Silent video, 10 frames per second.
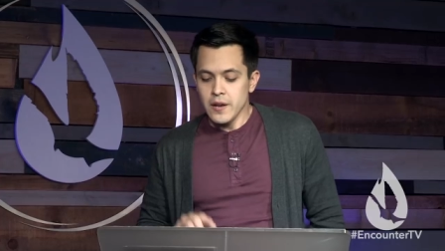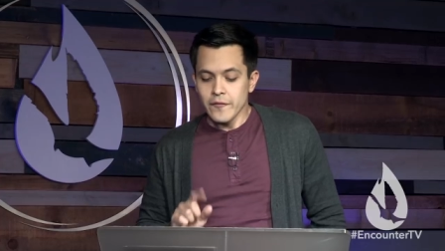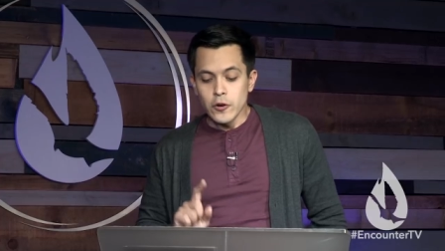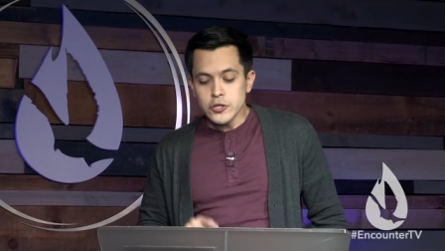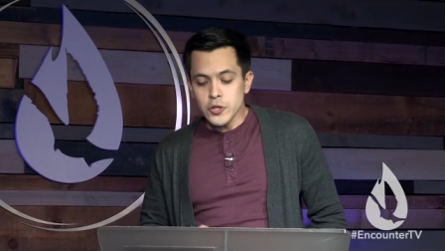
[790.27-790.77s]

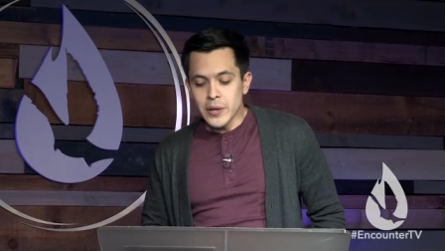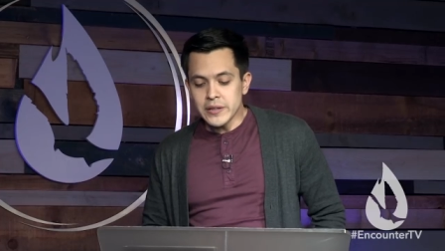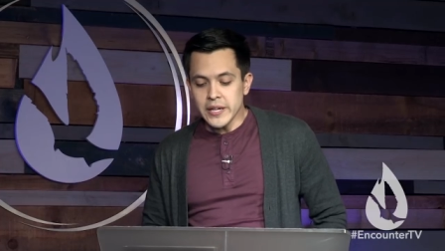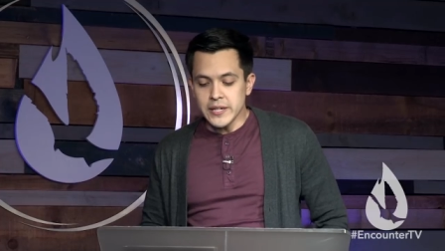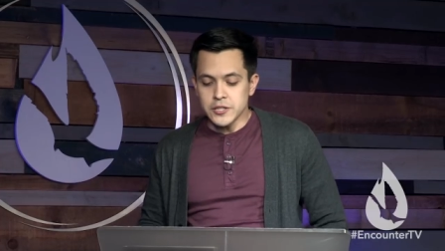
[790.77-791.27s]
1
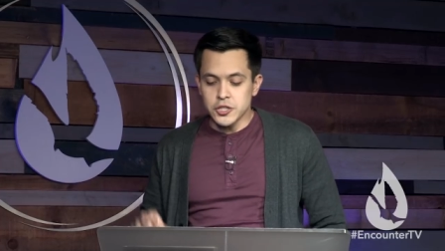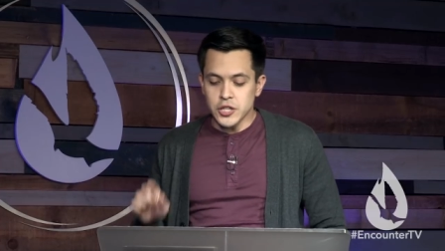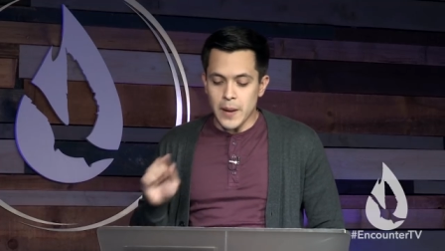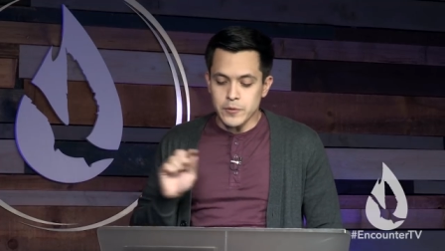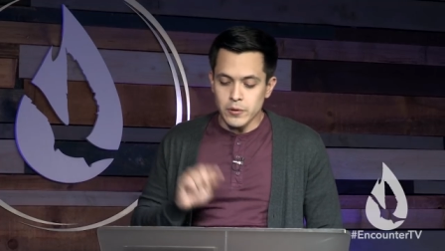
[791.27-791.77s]
Corinthians
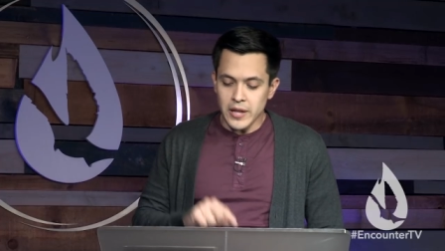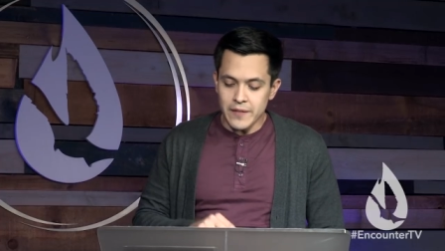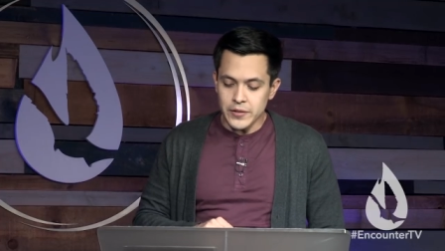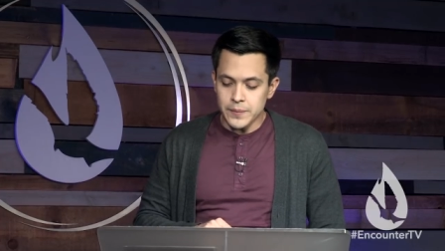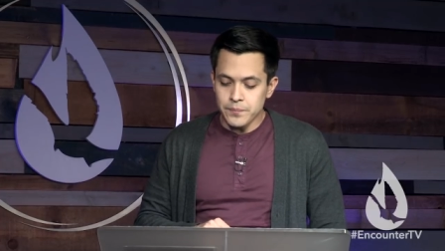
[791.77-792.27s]
chapter
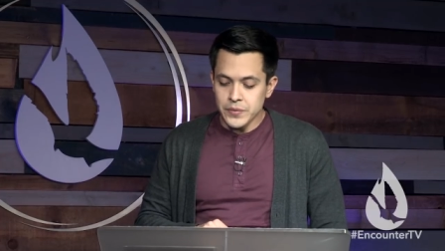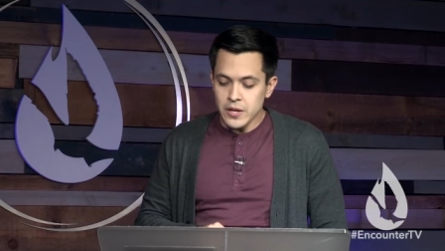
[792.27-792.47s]
11,